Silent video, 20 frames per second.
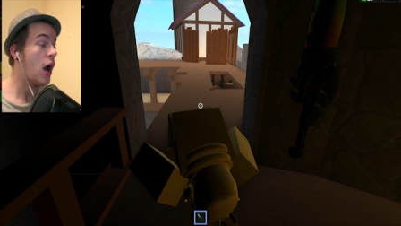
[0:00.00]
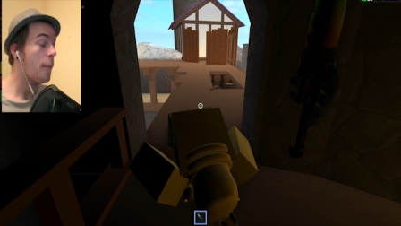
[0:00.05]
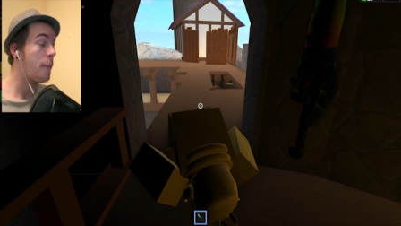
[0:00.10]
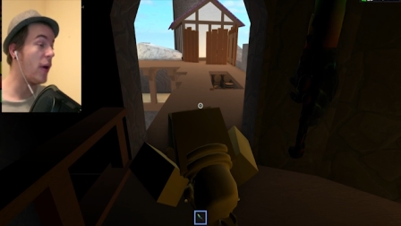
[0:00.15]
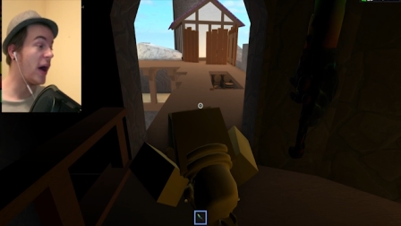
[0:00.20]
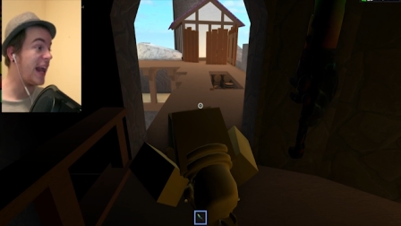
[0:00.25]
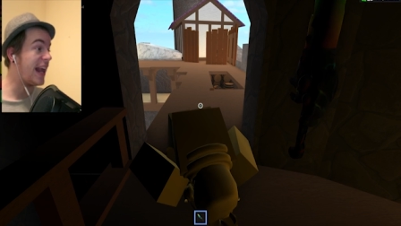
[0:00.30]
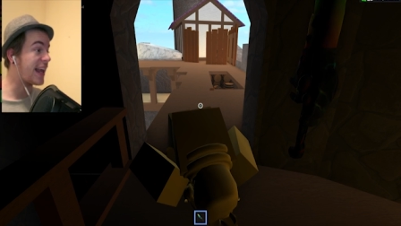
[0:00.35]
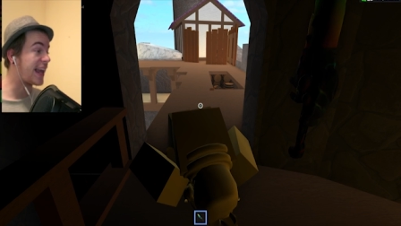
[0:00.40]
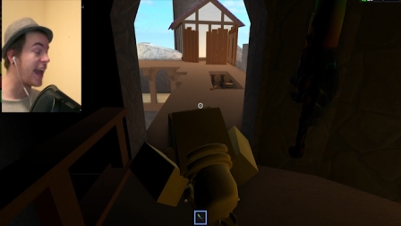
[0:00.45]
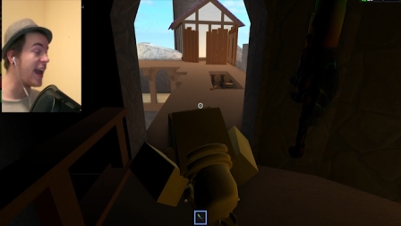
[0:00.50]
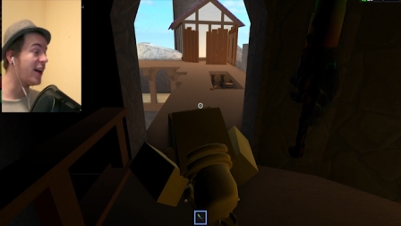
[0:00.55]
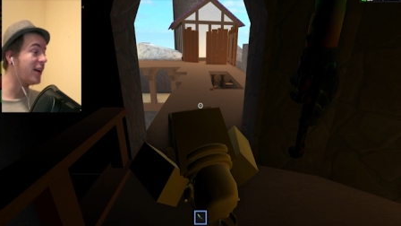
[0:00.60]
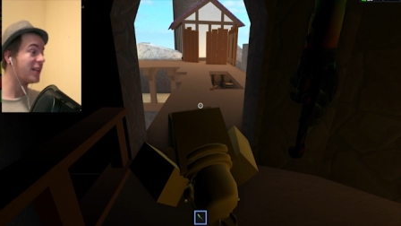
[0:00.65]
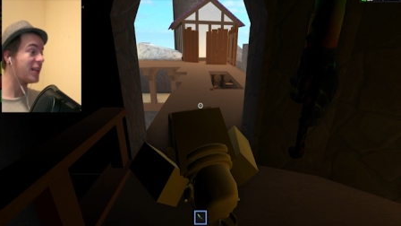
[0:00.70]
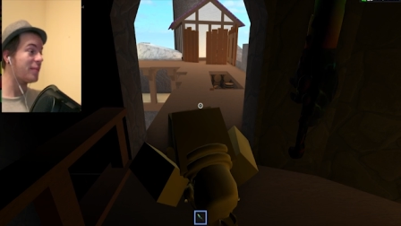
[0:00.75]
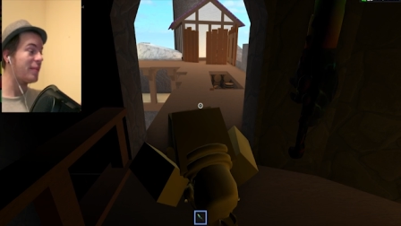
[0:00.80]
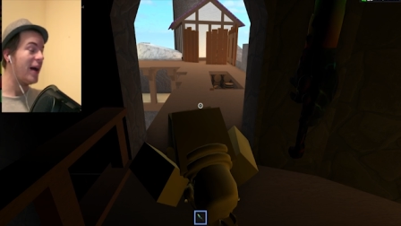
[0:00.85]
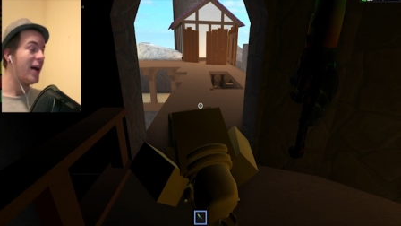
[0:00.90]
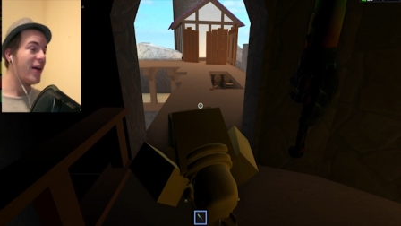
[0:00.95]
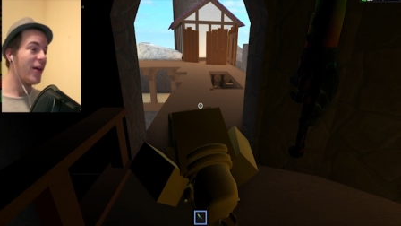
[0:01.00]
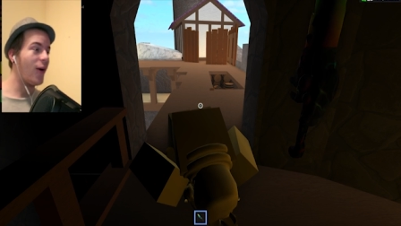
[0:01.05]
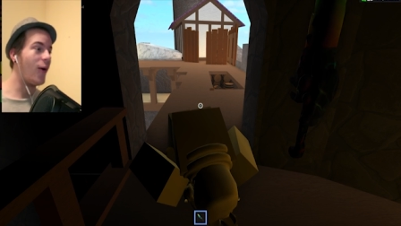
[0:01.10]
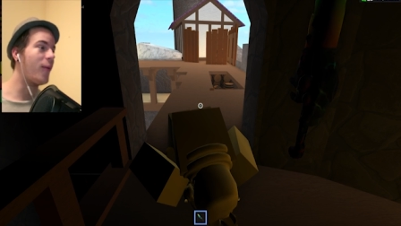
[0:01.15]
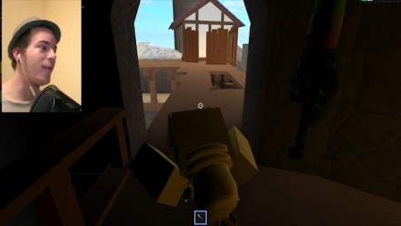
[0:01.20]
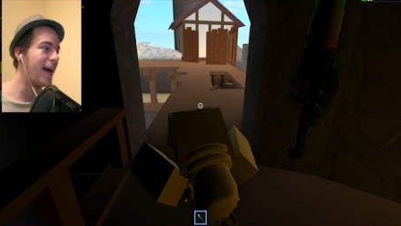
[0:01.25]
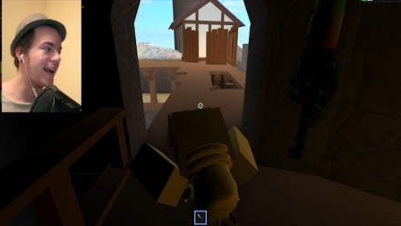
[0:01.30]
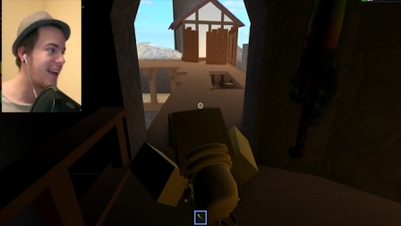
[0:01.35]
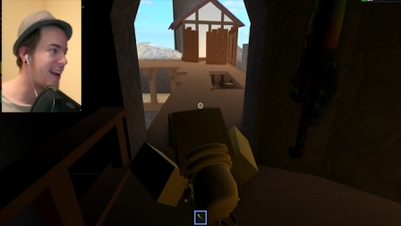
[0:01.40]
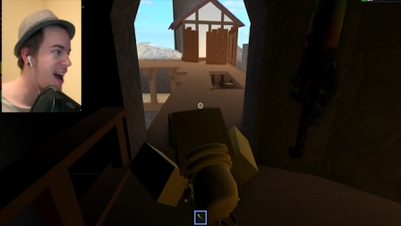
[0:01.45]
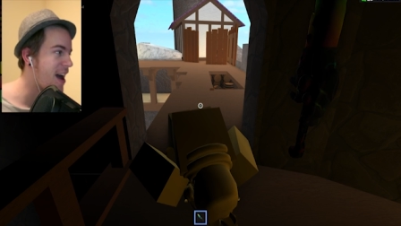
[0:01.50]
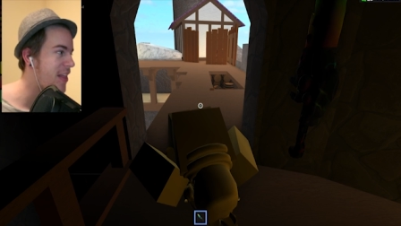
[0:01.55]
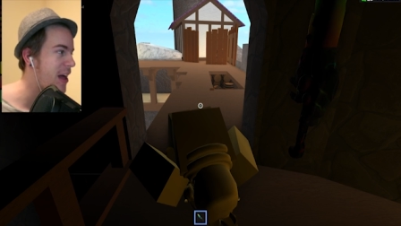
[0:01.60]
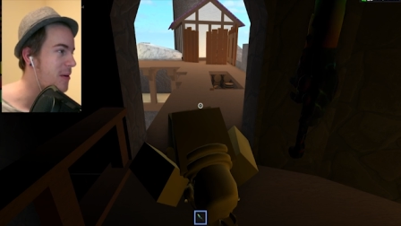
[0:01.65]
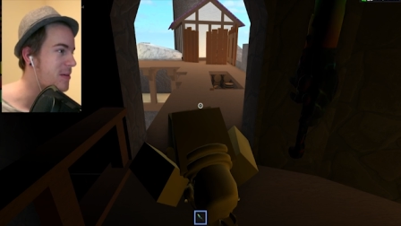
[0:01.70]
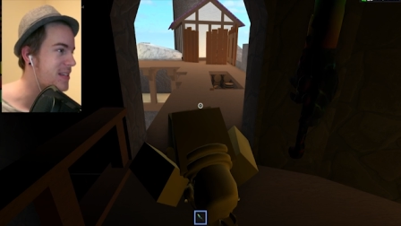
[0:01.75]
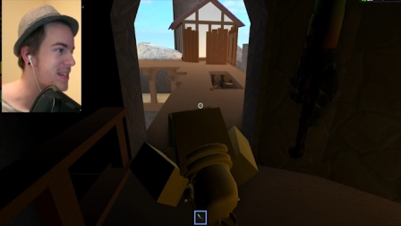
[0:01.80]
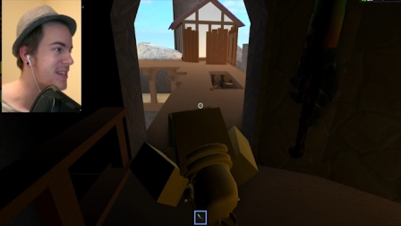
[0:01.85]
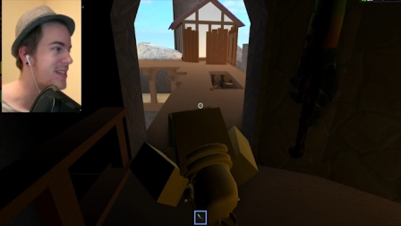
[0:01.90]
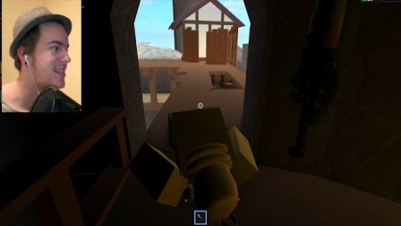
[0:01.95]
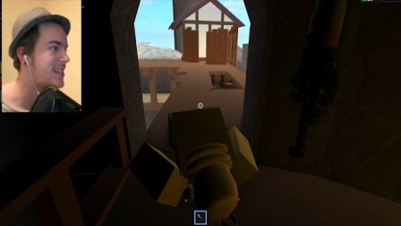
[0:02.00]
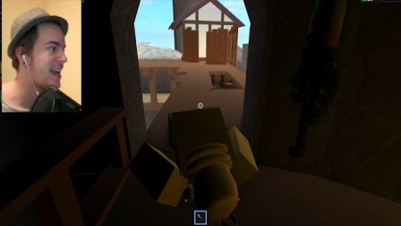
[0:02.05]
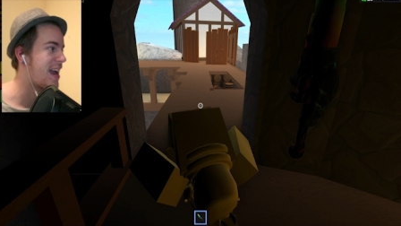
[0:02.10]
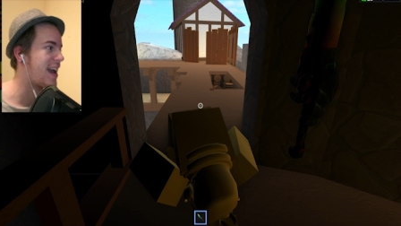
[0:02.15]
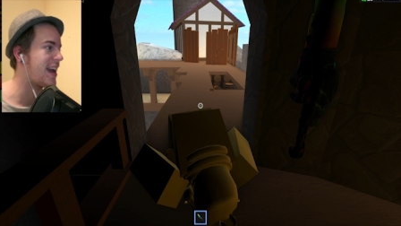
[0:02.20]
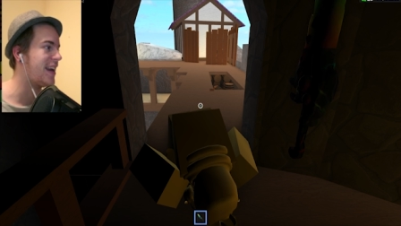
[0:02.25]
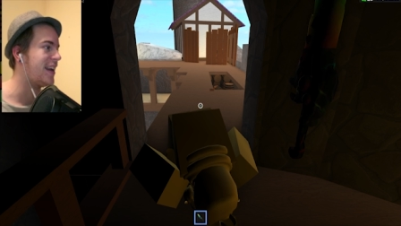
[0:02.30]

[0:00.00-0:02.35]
but I killed him. Oh my god, that was insane.